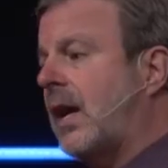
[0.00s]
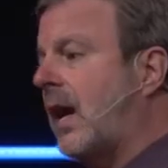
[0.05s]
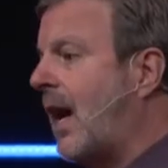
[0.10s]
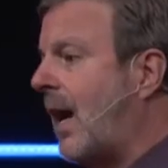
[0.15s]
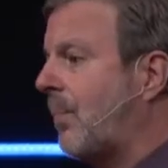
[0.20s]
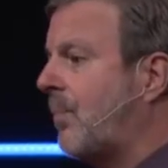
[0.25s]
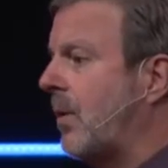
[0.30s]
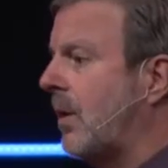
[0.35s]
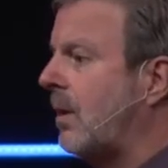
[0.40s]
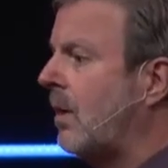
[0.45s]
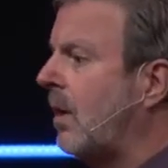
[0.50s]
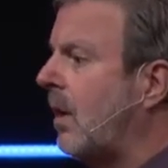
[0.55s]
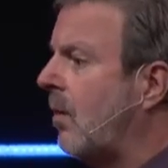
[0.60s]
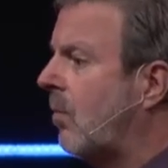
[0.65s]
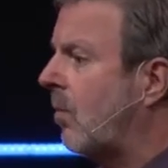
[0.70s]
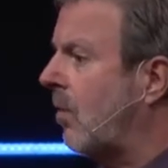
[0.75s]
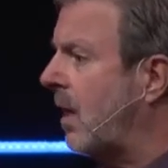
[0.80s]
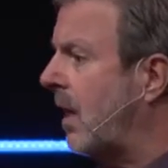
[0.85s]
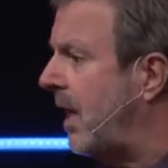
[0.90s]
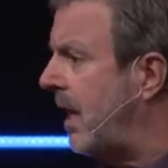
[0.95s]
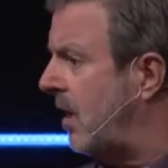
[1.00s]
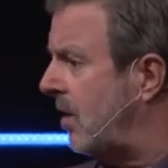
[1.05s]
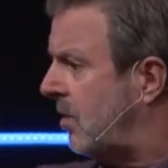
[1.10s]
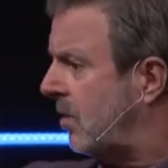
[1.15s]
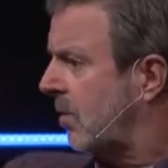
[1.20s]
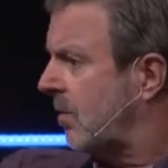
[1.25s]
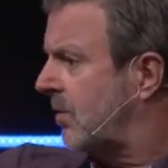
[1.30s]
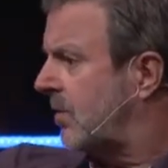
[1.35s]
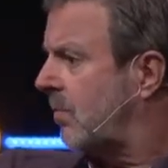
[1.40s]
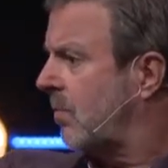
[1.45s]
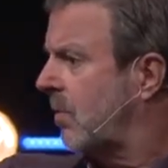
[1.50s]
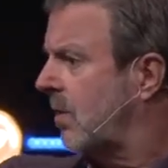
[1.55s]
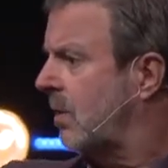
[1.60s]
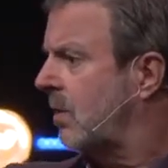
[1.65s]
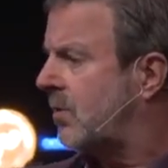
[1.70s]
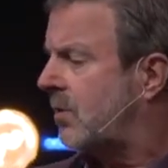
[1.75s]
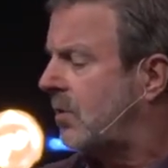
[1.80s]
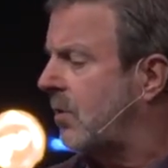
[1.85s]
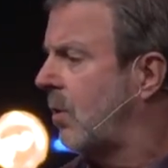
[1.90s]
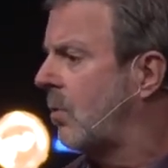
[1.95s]
happen, where angels were
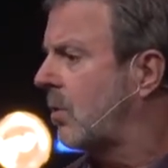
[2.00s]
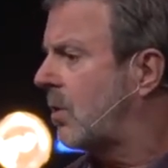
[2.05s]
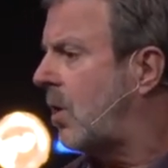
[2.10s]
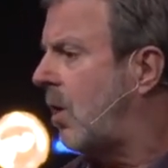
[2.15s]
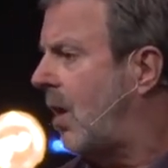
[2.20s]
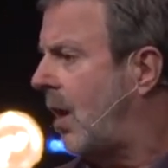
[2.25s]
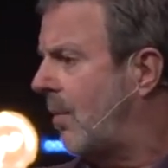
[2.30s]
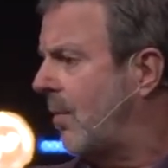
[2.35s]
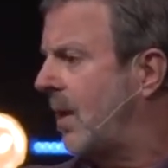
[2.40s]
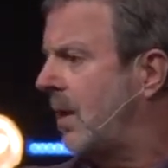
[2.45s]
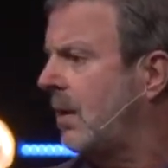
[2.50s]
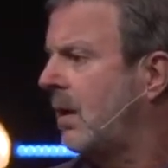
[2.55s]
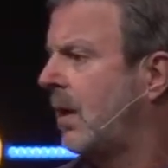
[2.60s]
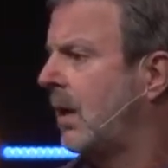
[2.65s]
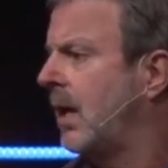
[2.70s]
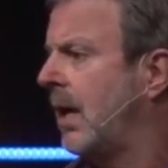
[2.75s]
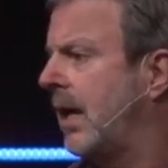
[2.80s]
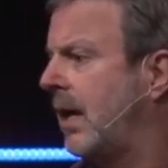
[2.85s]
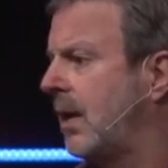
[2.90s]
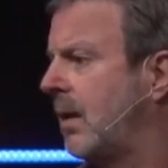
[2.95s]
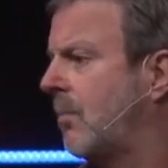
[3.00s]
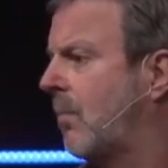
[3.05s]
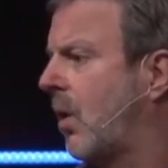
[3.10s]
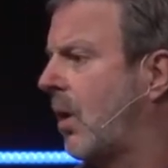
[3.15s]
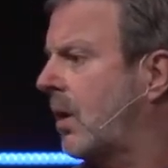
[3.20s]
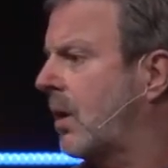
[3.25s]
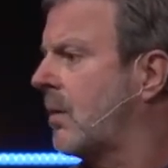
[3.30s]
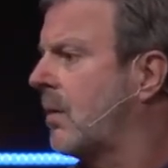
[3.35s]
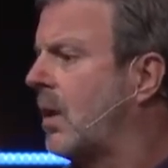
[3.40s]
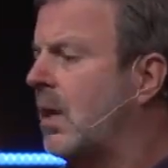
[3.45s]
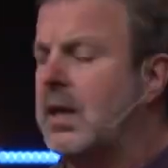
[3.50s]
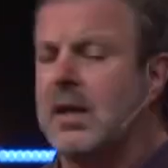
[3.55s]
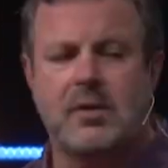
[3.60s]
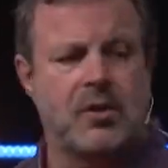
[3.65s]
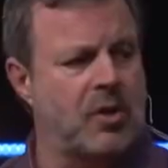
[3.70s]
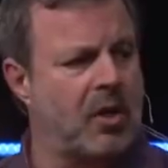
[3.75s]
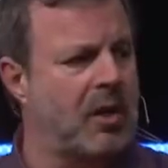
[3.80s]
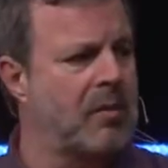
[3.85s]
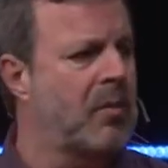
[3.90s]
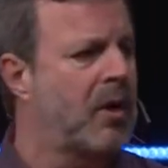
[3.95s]
so common in
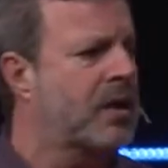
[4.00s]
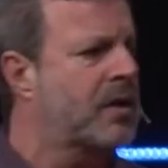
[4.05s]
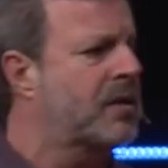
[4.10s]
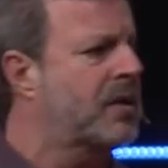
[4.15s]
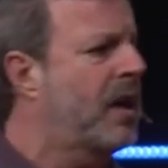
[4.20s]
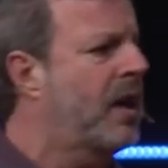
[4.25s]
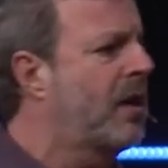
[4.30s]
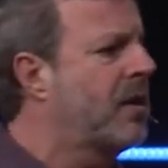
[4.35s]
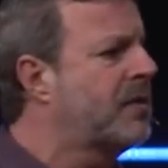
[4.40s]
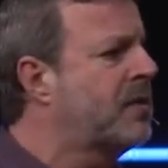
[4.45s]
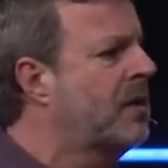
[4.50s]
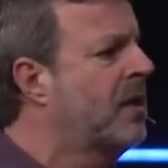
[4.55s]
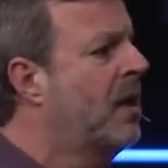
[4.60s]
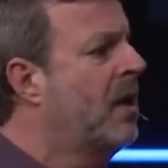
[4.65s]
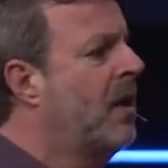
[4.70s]
John Mark's house